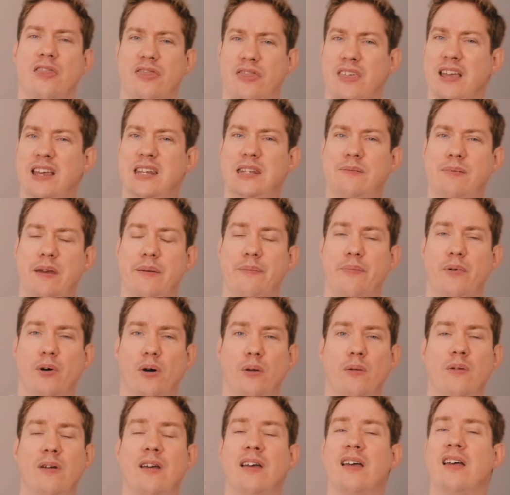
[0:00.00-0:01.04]
These
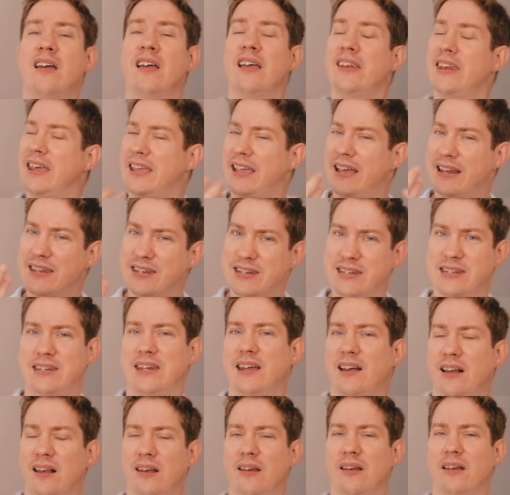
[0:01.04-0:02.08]
people, they can
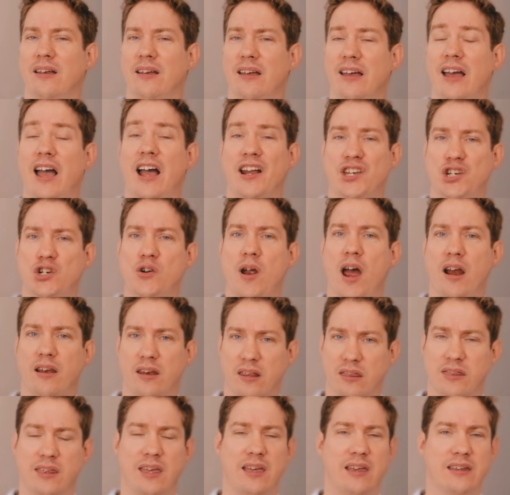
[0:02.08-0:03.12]
still attract
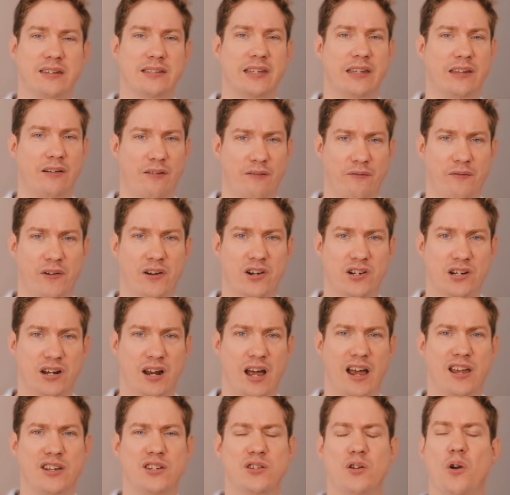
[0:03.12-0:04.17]
the things that they're
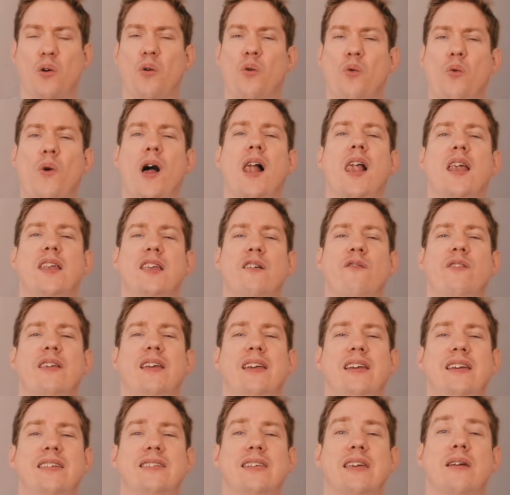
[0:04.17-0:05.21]
visualized relatively
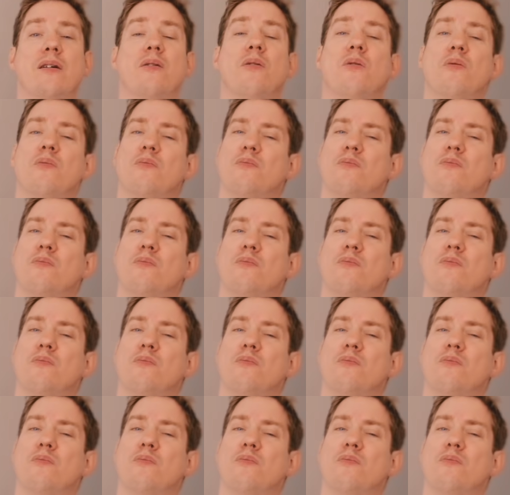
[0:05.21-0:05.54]
easy.